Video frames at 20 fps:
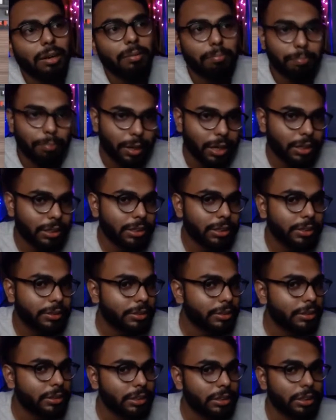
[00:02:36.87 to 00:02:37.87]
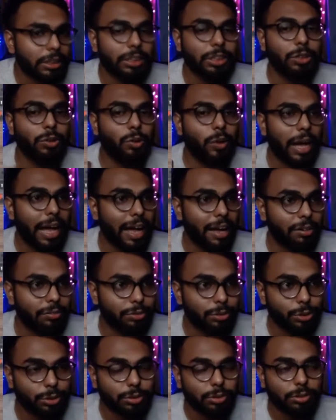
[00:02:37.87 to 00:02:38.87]
but you have
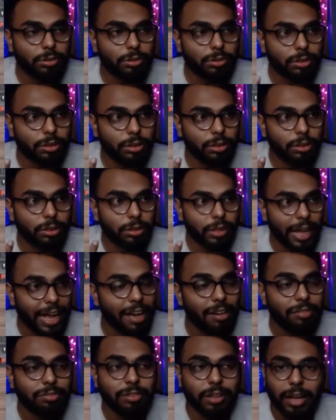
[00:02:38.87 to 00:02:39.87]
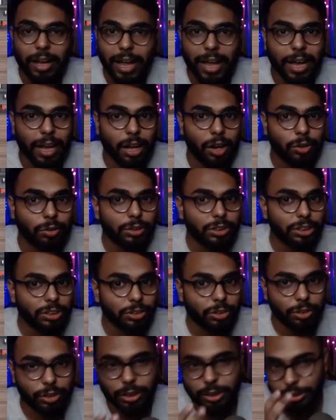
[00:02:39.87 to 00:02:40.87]
to have an account in
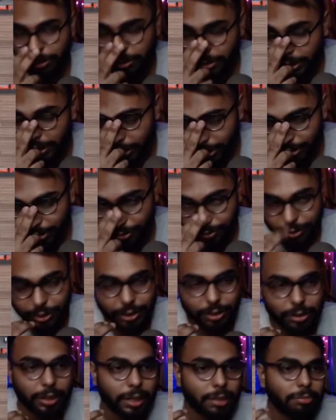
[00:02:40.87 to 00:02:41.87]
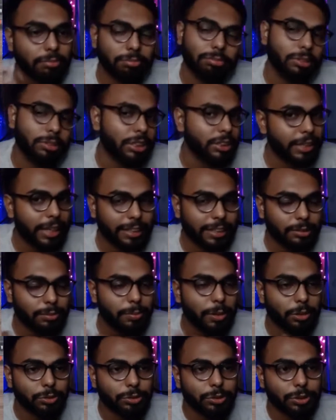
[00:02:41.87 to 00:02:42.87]
order to get into it, like just like
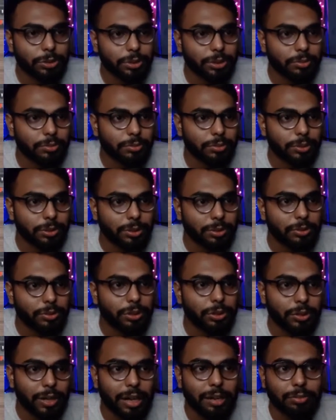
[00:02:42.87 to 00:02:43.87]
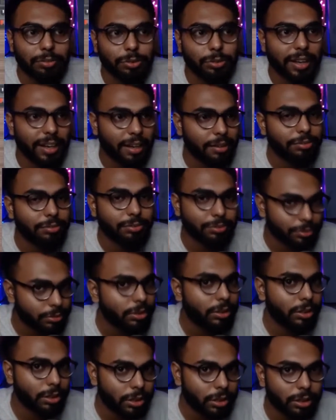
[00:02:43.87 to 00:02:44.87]
Sprout Social. So you have to have
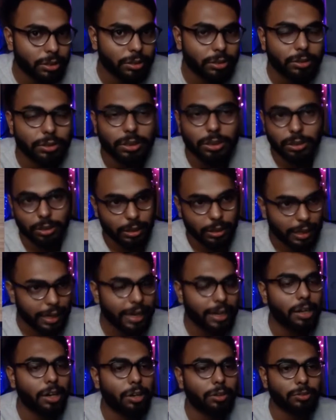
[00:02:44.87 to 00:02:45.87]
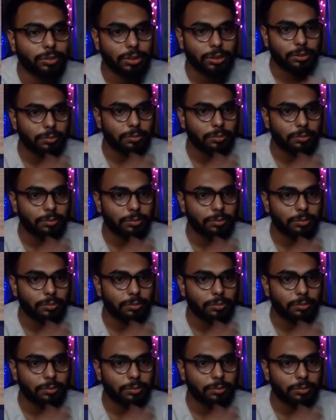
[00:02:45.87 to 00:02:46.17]
account.